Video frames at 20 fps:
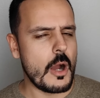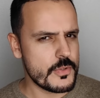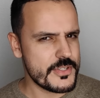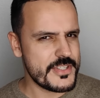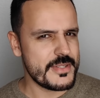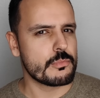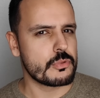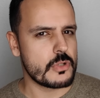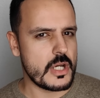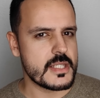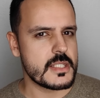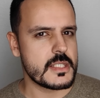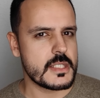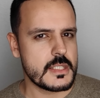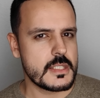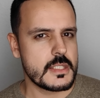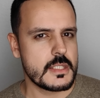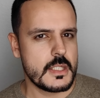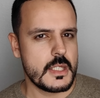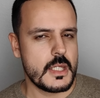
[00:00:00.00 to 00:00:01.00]

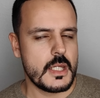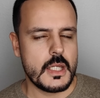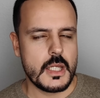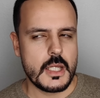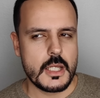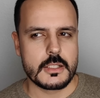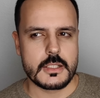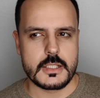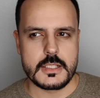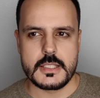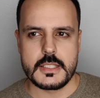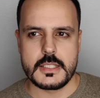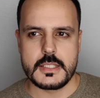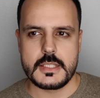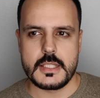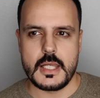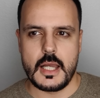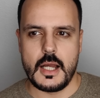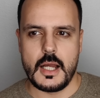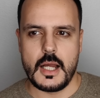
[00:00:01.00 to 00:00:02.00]
impressed,
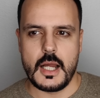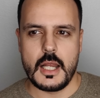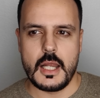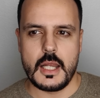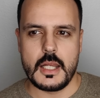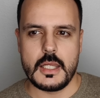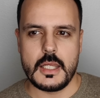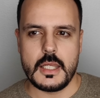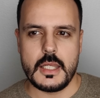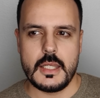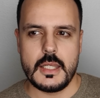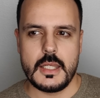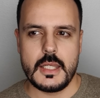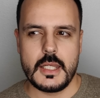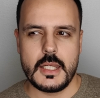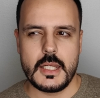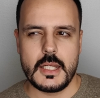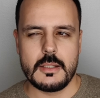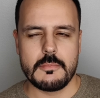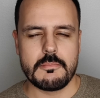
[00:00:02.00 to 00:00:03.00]
because
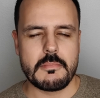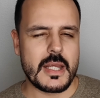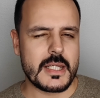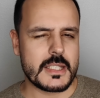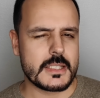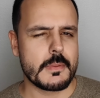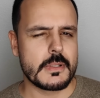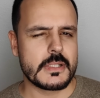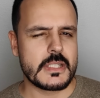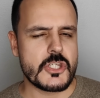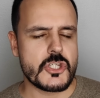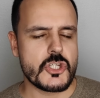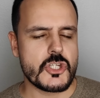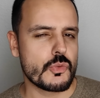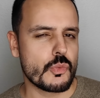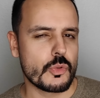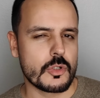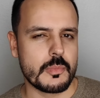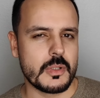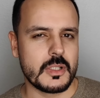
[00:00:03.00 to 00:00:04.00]
my expectations
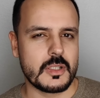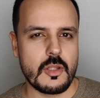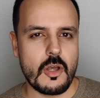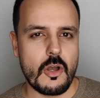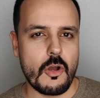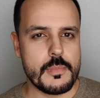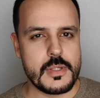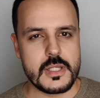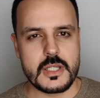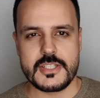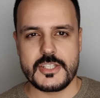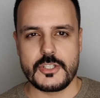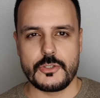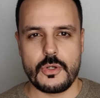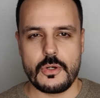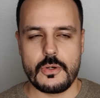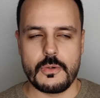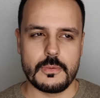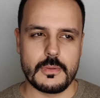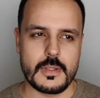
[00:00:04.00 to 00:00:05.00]
were a bit low, because, you
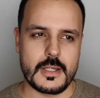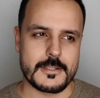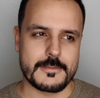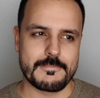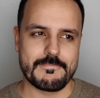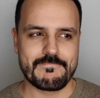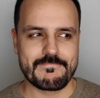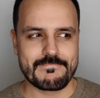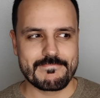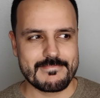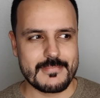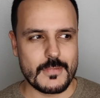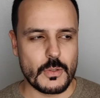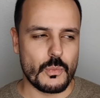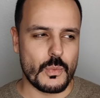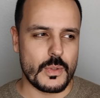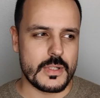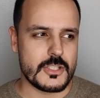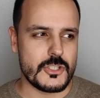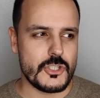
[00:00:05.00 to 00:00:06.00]
know, like
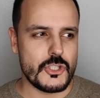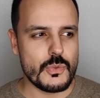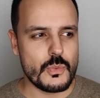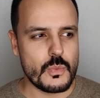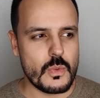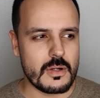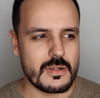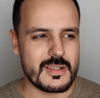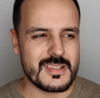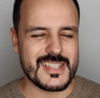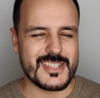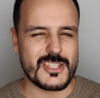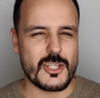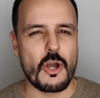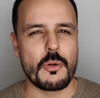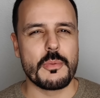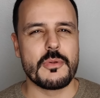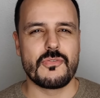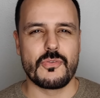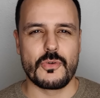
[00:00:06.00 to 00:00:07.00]
when you are in this
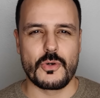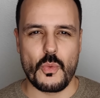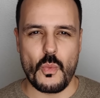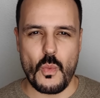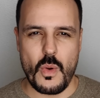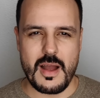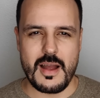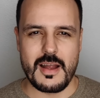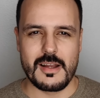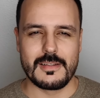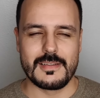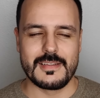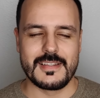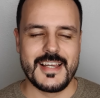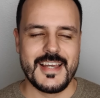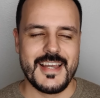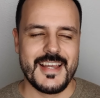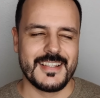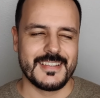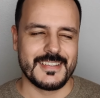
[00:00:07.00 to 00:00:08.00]
hobby for a while,
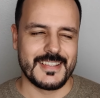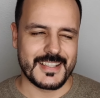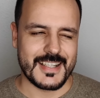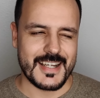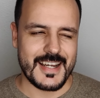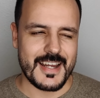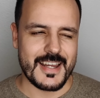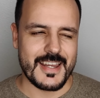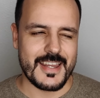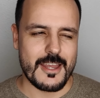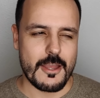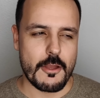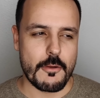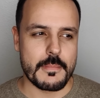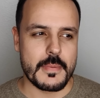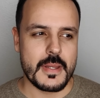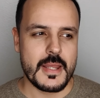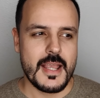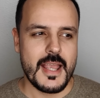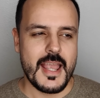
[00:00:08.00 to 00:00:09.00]
like I
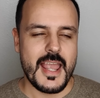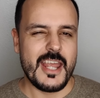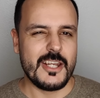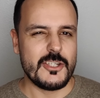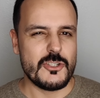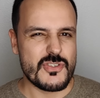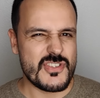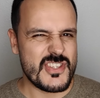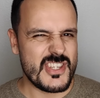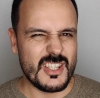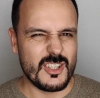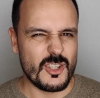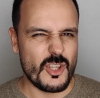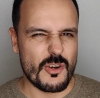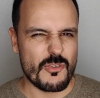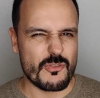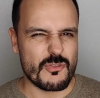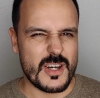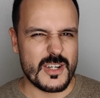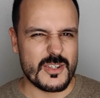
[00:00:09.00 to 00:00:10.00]
am, and you see a lot
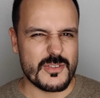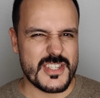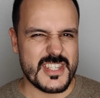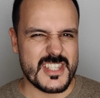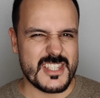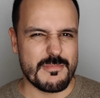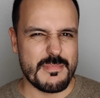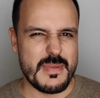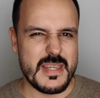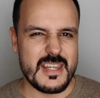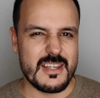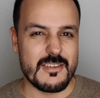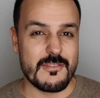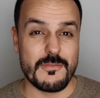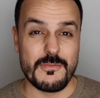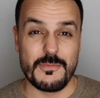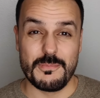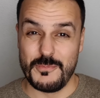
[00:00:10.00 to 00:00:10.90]
of fragrances being